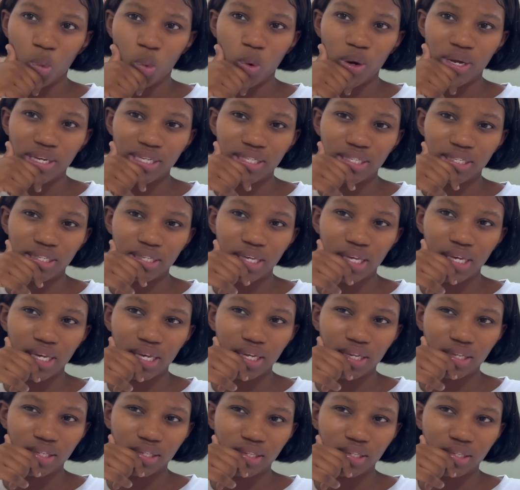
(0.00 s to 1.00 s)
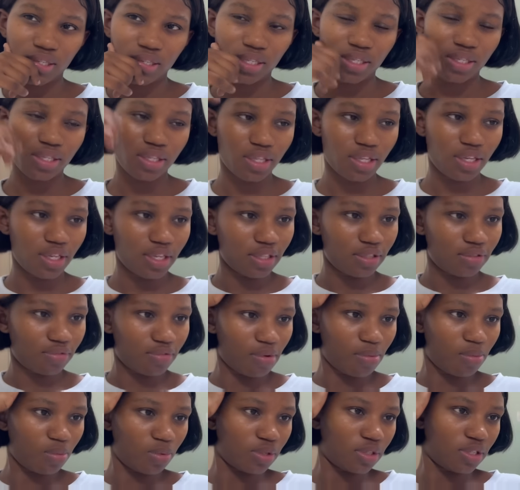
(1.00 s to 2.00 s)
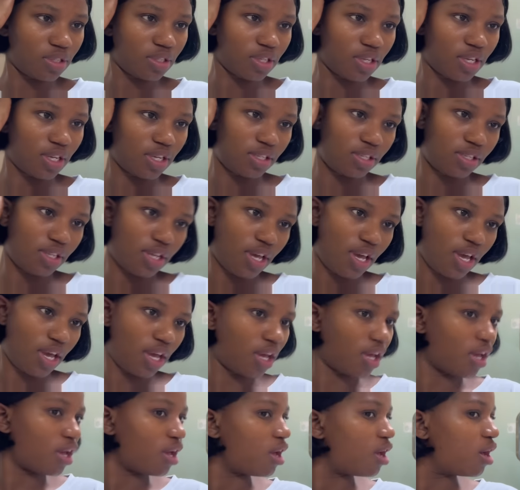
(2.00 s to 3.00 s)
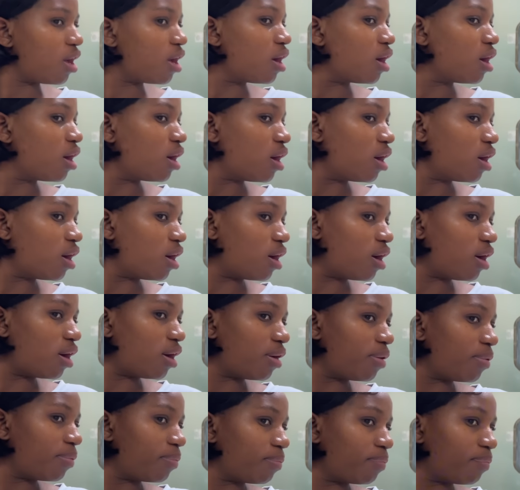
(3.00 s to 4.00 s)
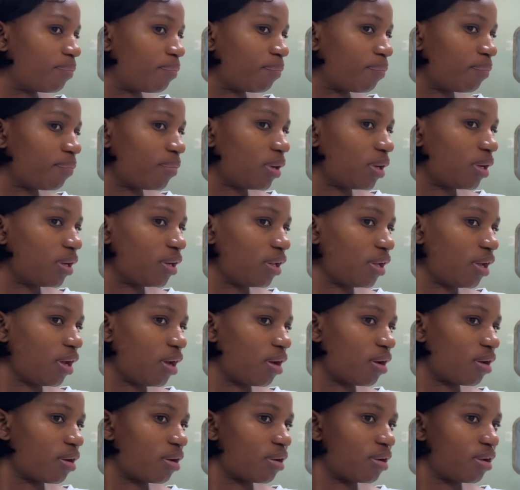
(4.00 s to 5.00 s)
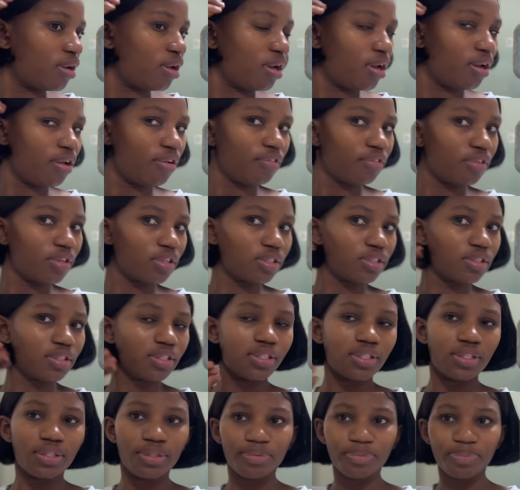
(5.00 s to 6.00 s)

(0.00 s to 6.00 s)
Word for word: West Kiss. I think it's from West Kiss Hair. Um, and yeah, I love it.